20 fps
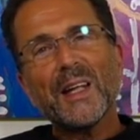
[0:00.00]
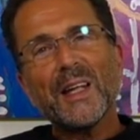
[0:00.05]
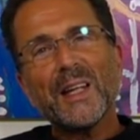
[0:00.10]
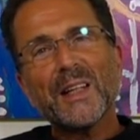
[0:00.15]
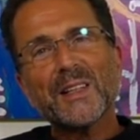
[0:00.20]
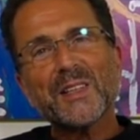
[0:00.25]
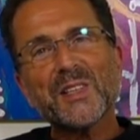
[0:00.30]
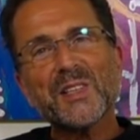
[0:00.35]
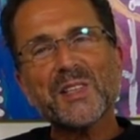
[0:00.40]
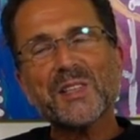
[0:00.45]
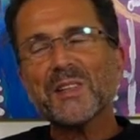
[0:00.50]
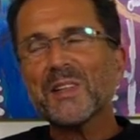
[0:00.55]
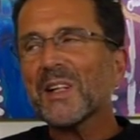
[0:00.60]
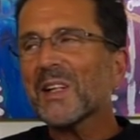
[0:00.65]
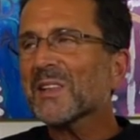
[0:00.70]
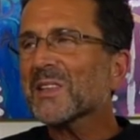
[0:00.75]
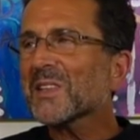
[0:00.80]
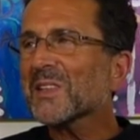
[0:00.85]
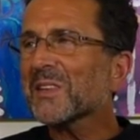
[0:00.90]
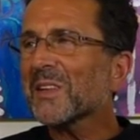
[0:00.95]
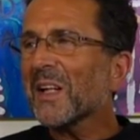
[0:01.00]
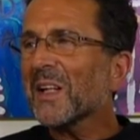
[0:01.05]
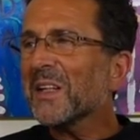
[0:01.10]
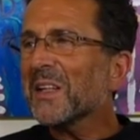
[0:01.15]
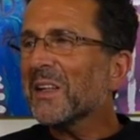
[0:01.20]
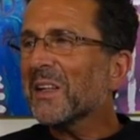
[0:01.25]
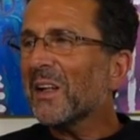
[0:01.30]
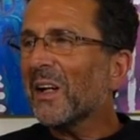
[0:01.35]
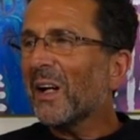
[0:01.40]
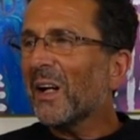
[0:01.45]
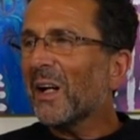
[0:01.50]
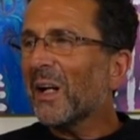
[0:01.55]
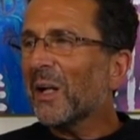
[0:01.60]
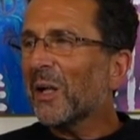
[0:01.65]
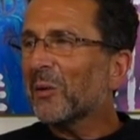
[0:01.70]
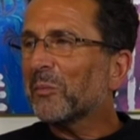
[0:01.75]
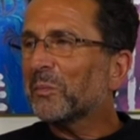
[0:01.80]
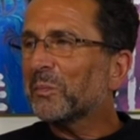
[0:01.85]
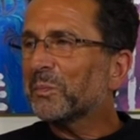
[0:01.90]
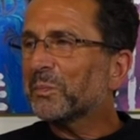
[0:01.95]
It's it's like,
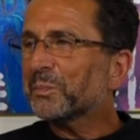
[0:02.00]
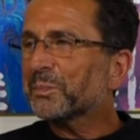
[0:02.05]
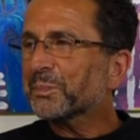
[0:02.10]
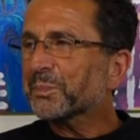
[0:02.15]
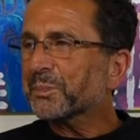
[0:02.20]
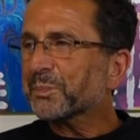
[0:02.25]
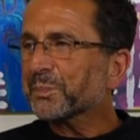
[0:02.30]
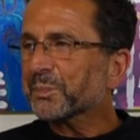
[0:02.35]
um,